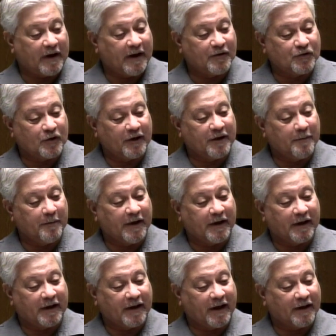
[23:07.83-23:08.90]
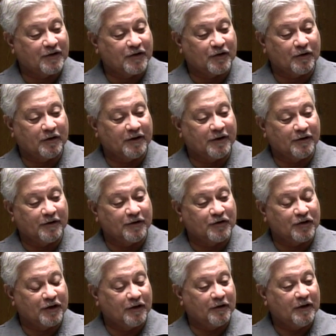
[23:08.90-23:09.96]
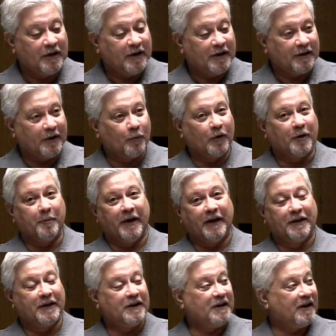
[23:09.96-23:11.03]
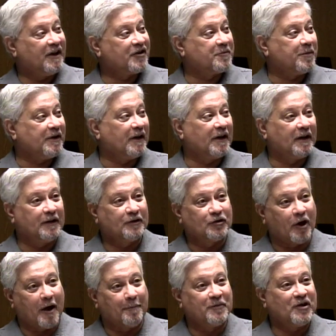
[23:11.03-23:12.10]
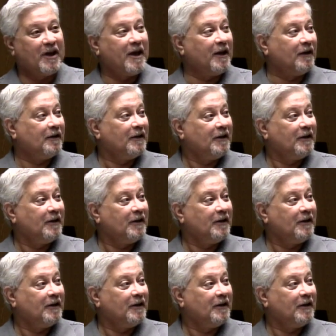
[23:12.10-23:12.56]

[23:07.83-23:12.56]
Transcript: I saw him make a catch earlier this year that would have made the ESPN top 10.